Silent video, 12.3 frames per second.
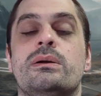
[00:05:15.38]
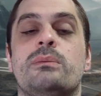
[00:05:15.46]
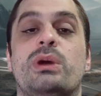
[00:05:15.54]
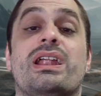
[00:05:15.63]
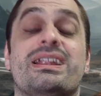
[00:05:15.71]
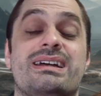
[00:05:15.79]

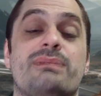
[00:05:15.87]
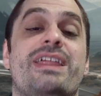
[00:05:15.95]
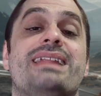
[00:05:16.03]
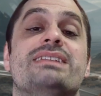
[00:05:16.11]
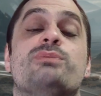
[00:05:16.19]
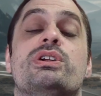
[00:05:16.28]
But on top of
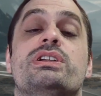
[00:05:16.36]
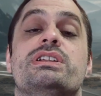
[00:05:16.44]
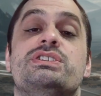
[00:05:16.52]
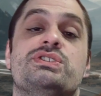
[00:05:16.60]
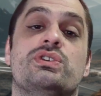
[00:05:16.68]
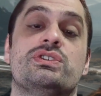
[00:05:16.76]
that, the Spartan
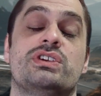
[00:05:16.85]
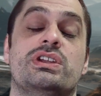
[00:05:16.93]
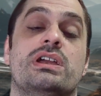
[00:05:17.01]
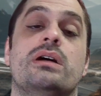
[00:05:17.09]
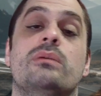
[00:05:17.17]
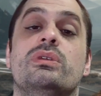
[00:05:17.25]
Edition is also going
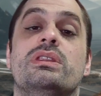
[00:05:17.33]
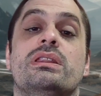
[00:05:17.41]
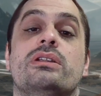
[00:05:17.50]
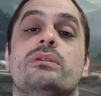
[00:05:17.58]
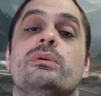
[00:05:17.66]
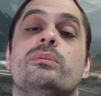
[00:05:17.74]
to come with a
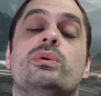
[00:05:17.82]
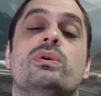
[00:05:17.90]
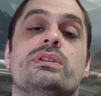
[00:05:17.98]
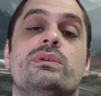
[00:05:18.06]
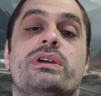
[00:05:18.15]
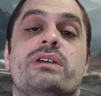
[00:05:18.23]
little bit more
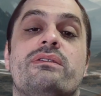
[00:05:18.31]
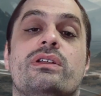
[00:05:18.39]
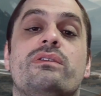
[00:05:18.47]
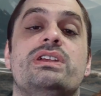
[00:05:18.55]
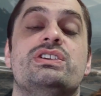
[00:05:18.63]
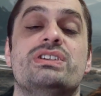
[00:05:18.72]
in the way of
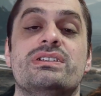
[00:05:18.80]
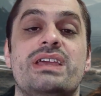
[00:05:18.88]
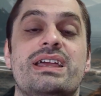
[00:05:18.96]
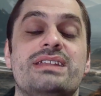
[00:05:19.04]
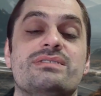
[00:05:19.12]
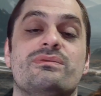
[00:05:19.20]
elevation
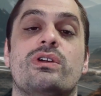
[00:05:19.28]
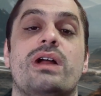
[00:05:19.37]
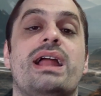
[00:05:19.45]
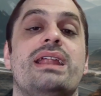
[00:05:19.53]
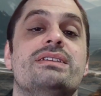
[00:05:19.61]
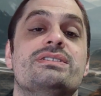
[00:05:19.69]
to add some
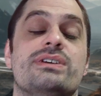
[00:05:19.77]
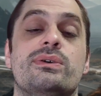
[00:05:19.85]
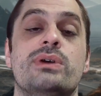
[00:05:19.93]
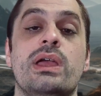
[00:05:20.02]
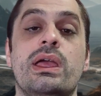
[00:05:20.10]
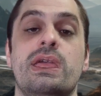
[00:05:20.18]
variety. So
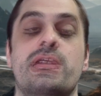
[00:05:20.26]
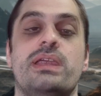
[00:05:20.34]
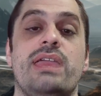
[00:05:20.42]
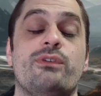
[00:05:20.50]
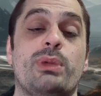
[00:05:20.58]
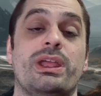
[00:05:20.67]

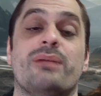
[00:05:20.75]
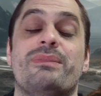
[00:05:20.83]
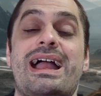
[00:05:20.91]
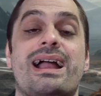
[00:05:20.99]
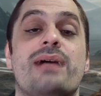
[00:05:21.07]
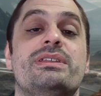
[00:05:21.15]
if you're picking up
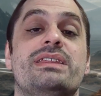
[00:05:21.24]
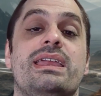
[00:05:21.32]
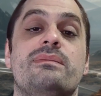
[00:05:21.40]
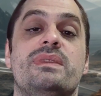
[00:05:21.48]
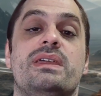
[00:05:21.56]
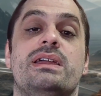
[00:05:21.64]
that copy of the
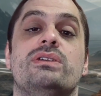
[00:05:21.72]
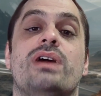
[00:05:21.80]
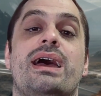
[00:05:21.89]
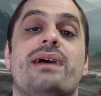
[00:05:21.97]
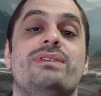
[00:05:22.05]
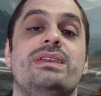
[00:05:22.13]
game, then you'll
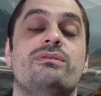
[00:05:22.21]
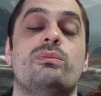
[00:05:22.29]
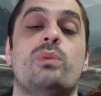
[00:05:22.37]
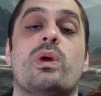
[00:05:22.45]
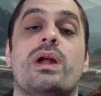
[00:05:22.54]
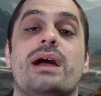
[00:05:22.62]
have even
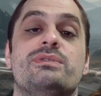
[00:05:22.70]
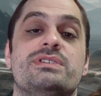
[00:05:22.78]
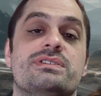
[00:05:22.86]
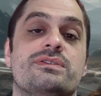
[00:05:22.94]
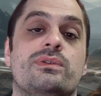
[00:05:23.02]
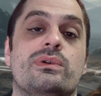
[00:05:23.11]
more
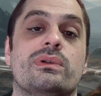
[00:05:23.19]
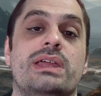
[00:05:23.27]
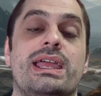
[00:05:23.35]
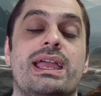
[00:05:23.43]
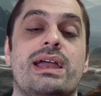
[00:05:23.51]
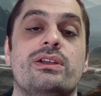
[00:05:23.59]
options for
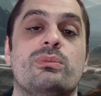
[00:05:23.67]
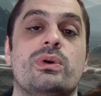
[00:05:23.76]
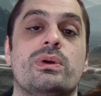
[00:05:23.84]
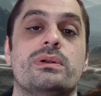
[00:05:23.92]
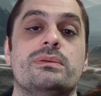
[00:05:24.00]
laying out your board.